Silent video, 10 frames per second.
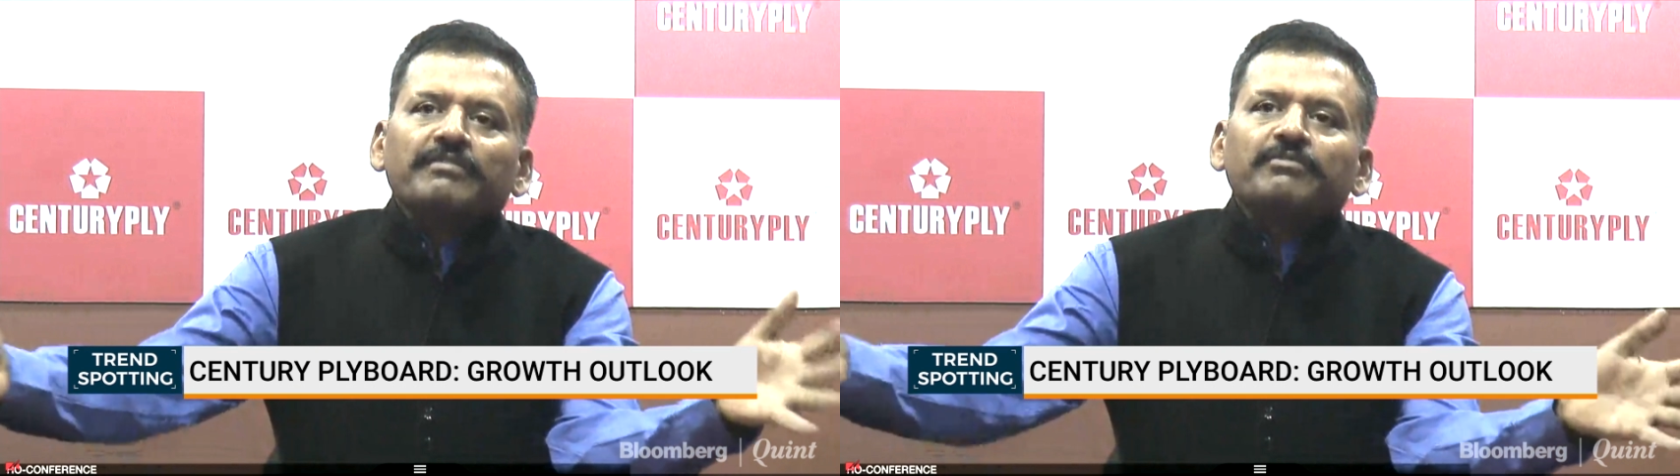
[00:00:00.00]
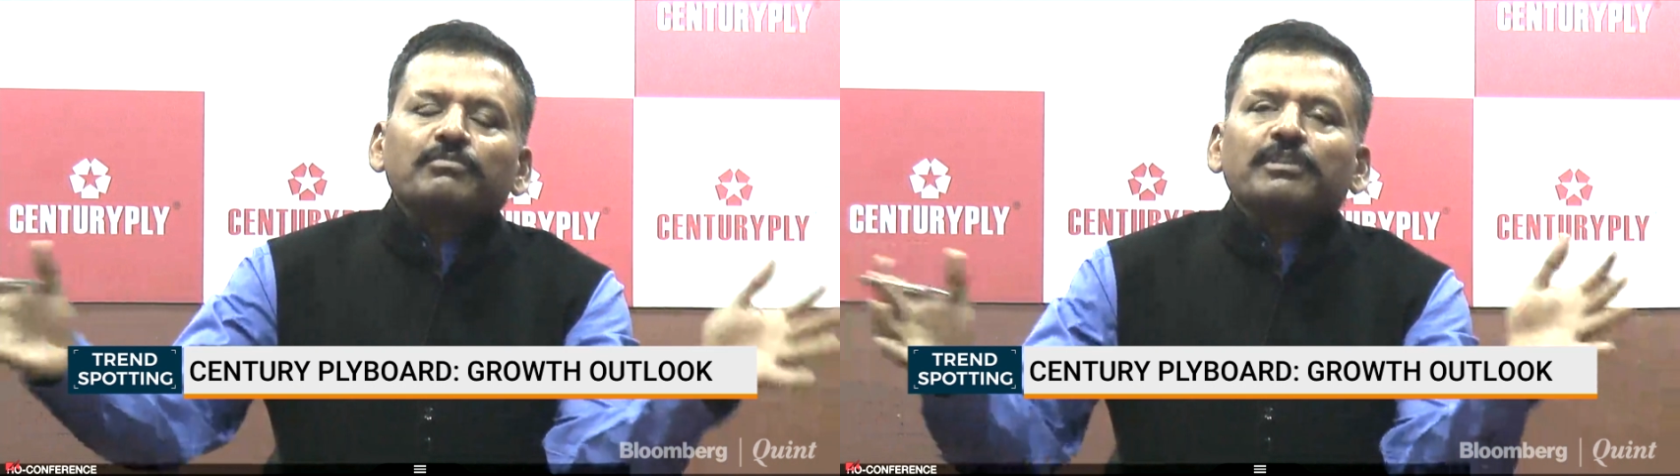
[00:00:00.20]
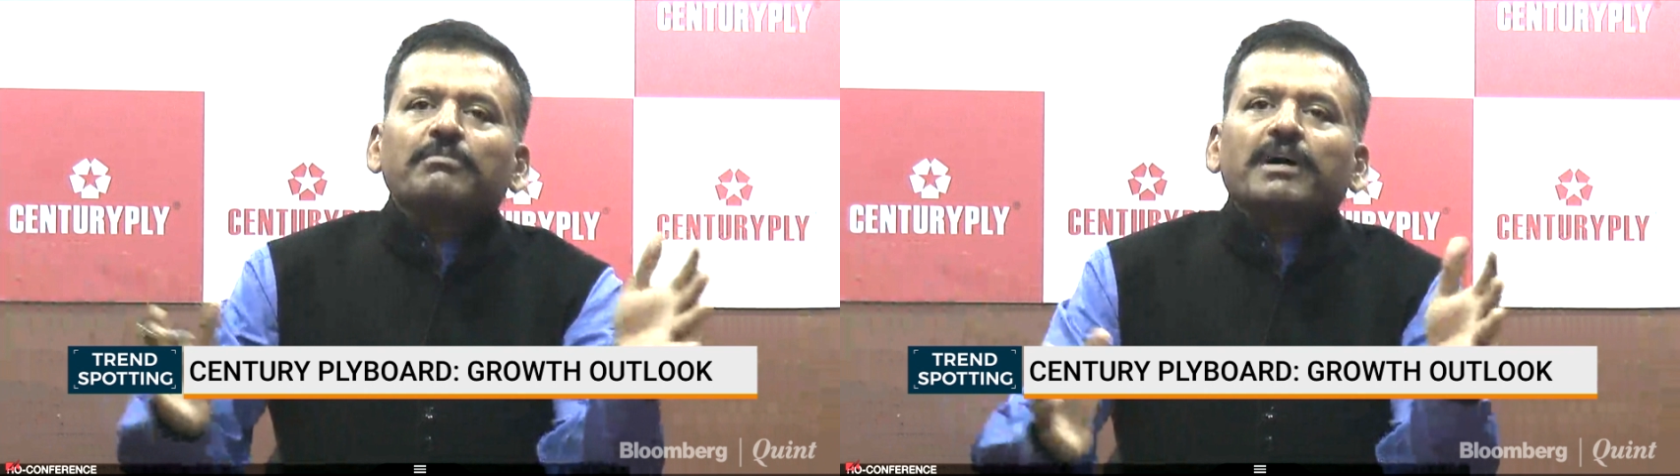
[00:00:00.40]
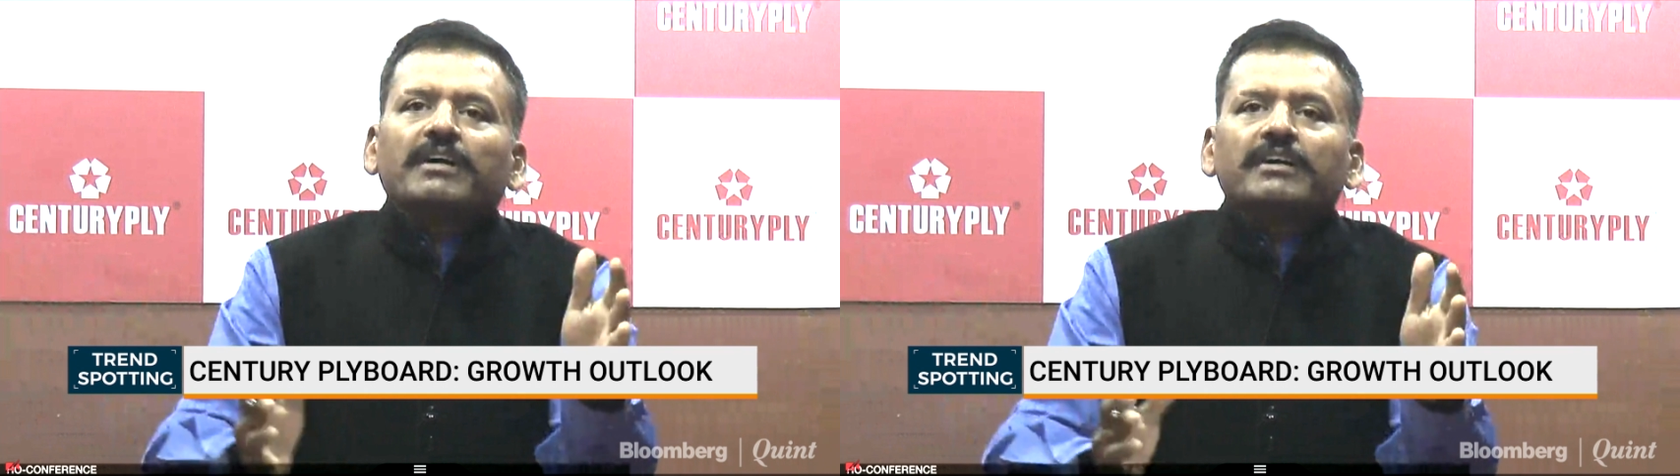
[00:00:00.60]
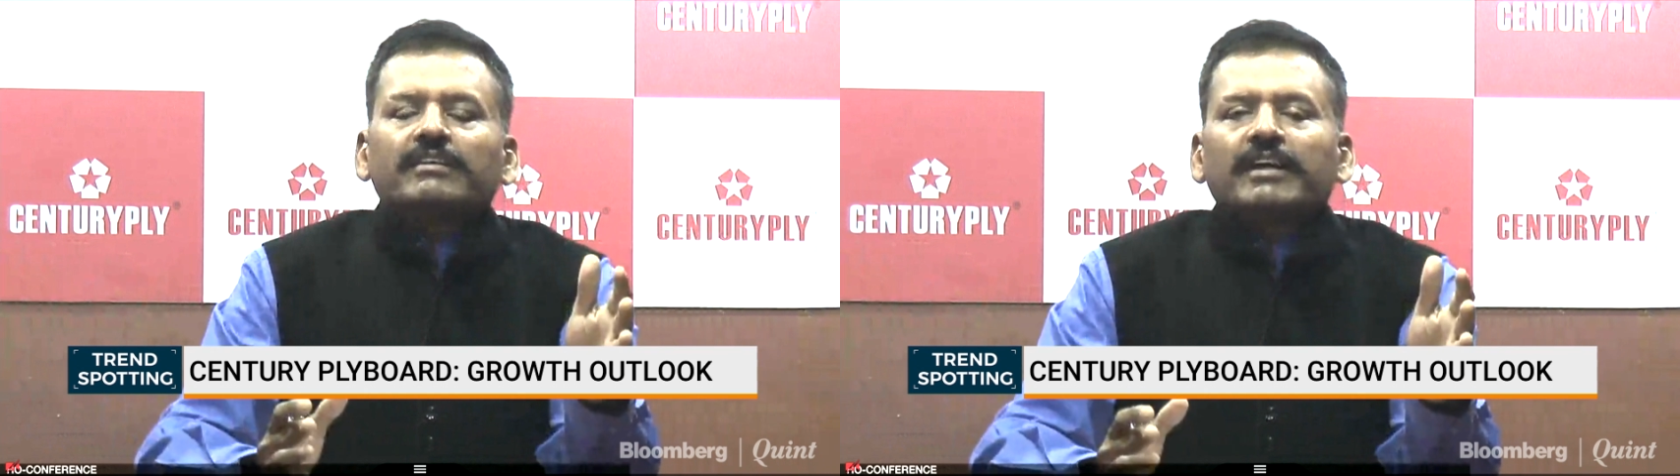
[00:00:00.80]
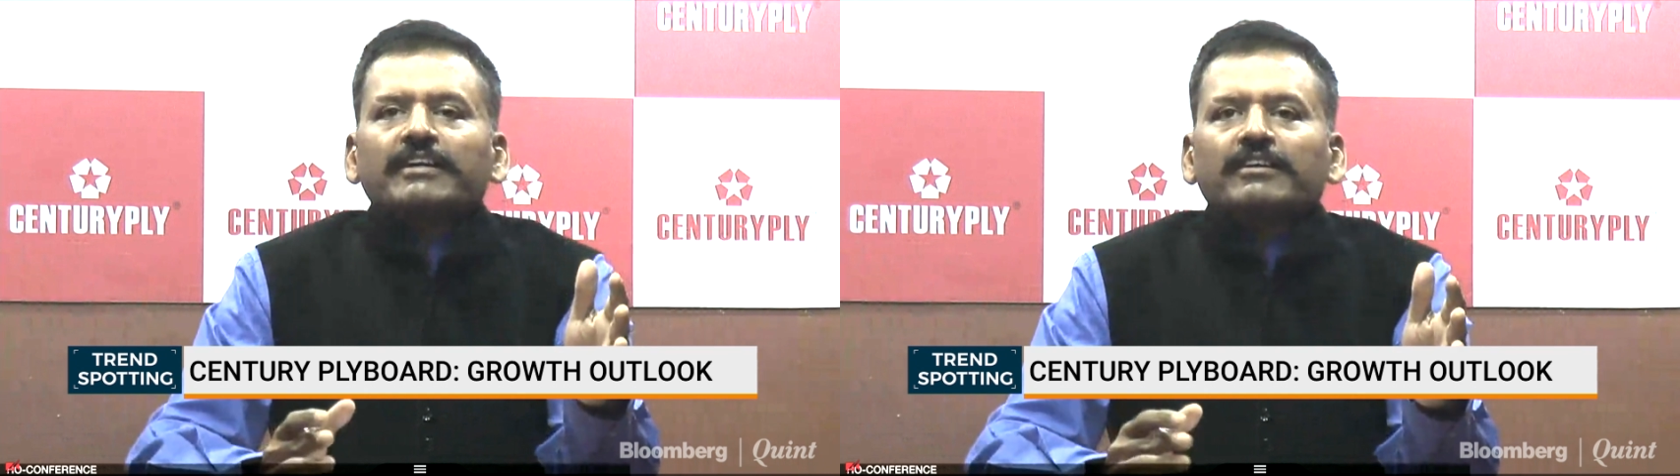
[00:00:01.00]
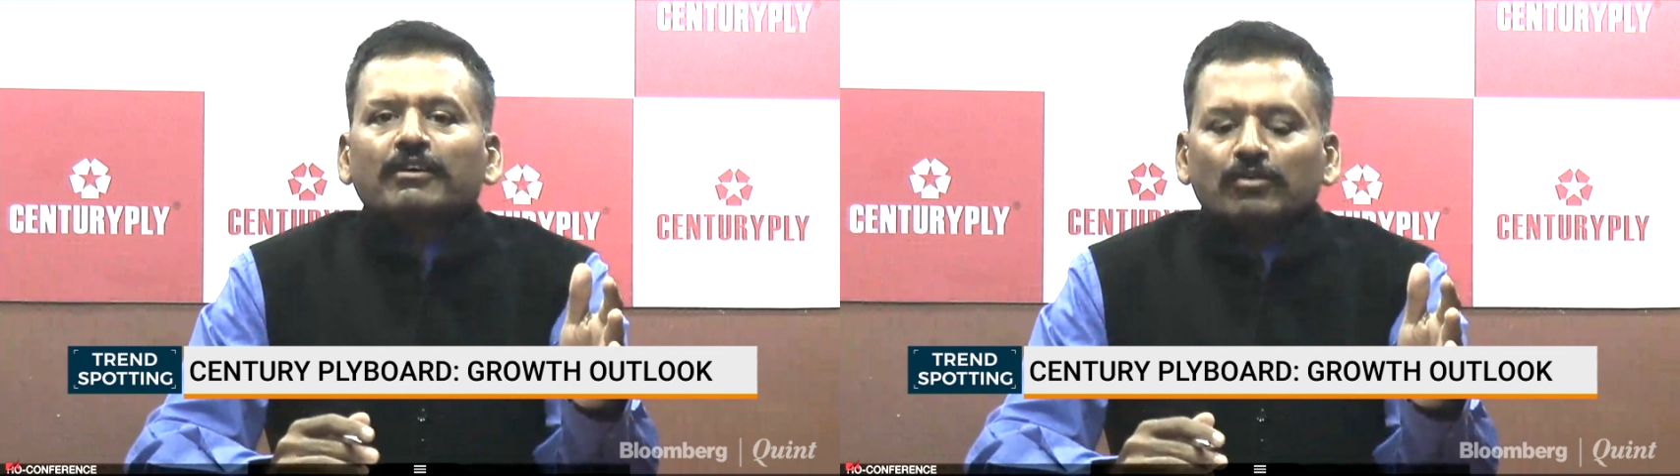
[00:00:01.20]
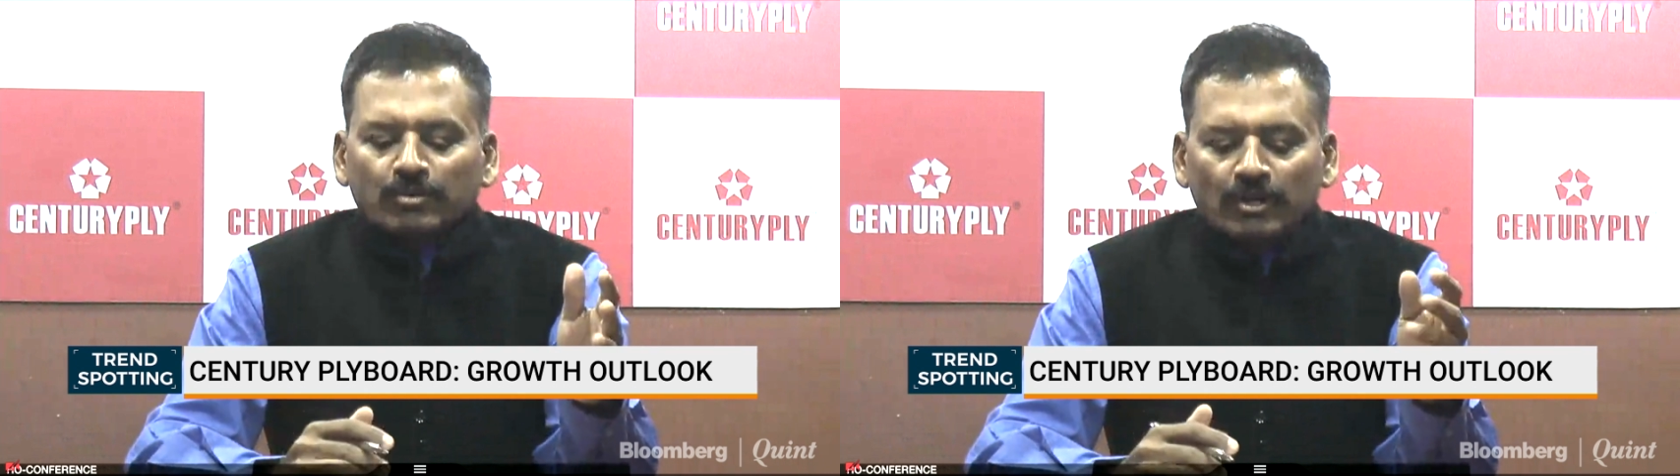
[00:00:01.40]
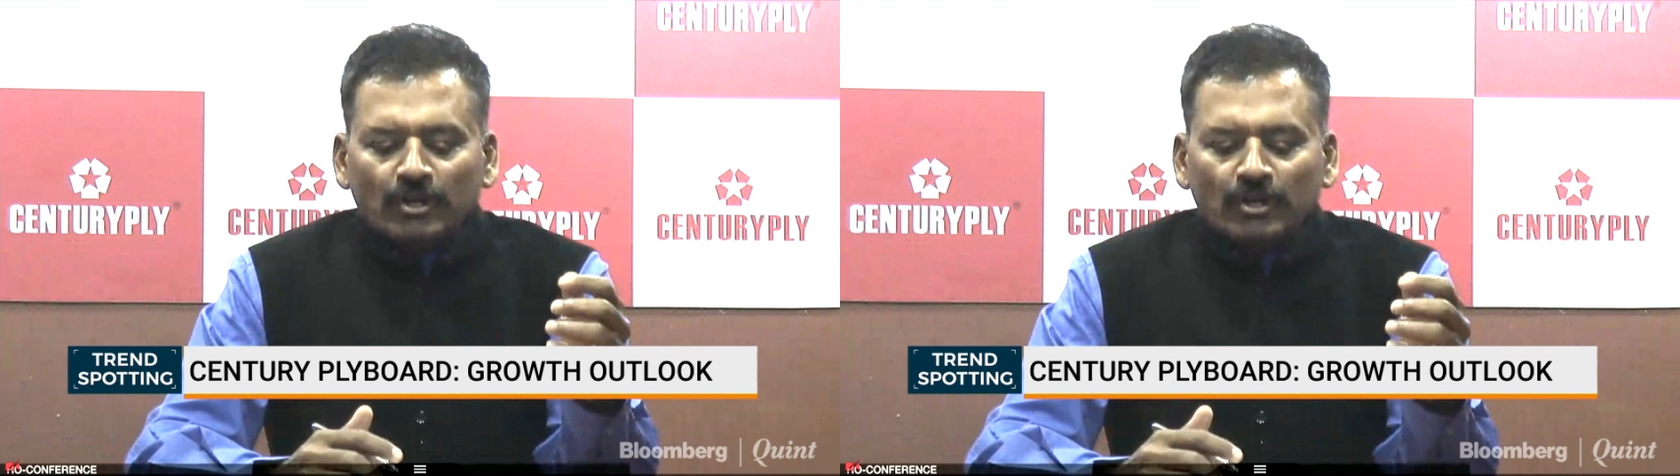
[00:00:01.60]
depth of the market right now.